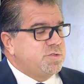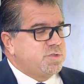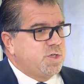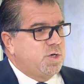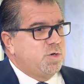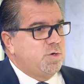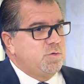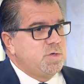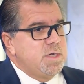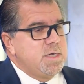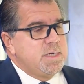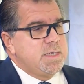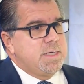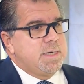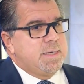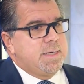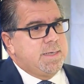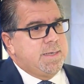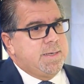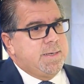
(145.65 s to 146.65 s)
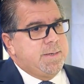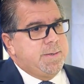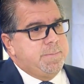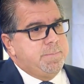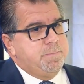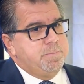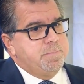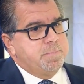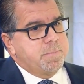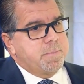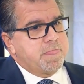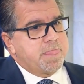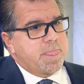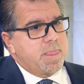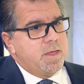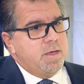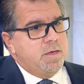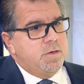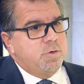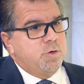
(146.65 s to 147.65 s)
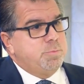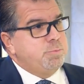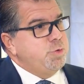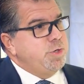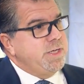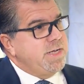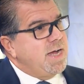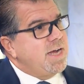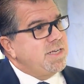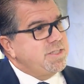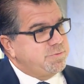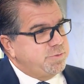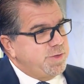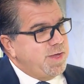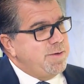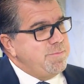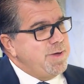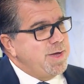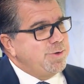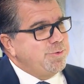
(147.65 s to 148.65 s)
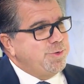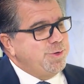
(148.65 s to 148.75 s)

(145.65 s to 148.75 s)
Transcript: So. Or pretty guys for that matter,